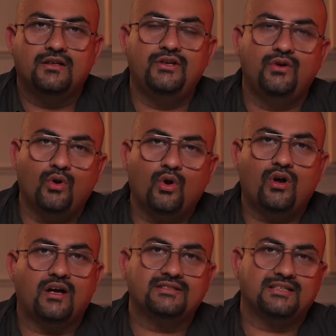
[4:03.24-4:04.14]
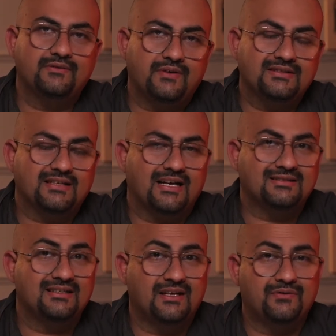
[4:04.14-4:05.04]
The YoloCast events
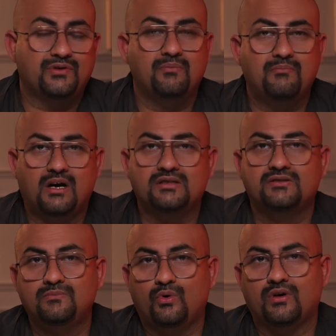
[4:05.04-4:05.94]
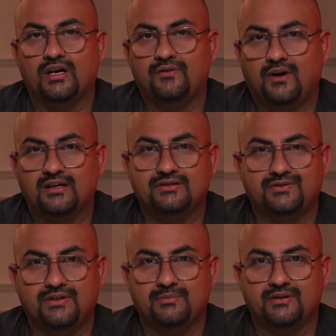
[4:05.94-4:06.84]
actually gives you much more advanced
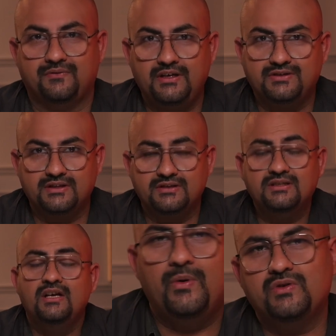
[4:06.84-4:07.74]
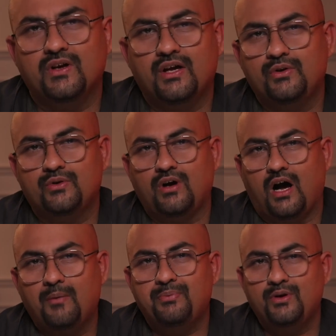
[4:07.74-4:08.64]
streaming features which allow you to
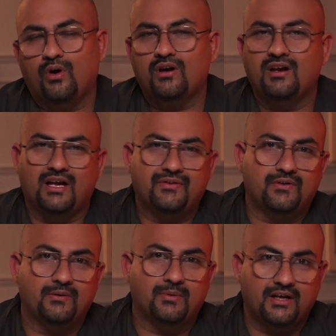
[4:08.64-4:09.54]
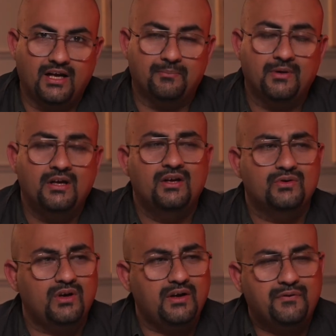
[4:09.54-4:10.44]
up your live streaming game.
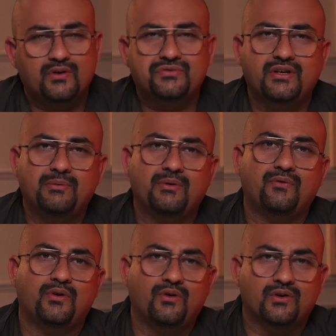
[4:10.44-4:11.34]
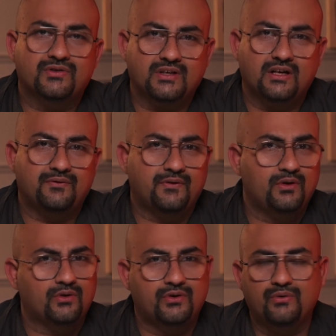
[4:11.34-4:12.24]
So if you're streaming for yourself,
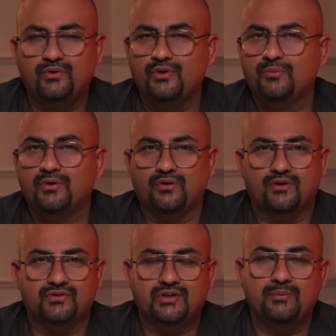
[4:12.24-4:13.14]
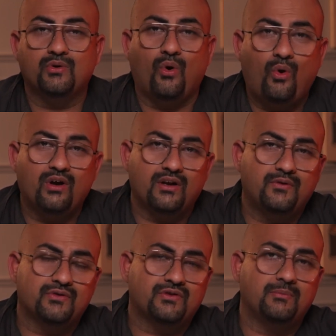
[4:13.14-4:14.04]
you're a YouTuber or a streamer, or
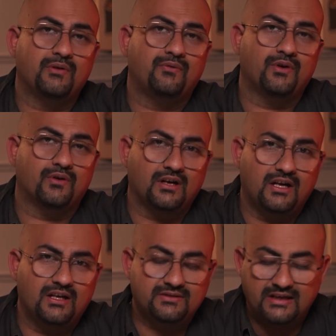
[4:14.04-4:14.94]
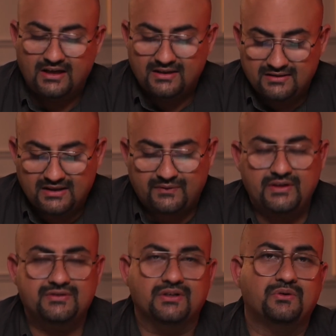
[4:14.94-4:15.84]
if you're streaming for your clients, this
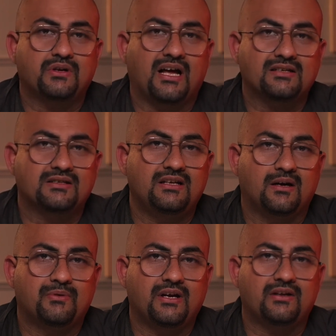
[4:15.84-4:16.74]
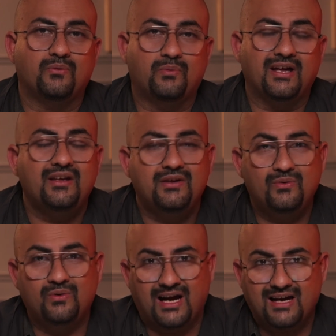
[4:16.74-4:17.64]
feature could actually upgrade the way
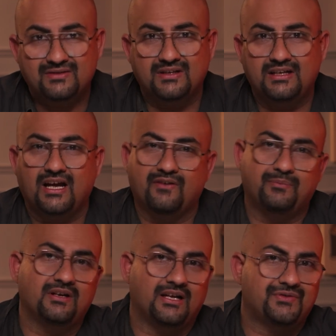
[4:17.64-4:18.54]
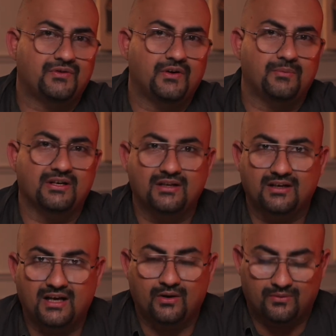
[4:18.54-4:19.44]
you actually have been live streaming till
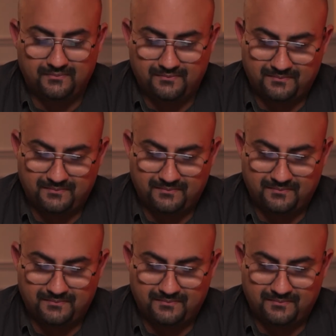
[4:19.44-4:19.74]
now.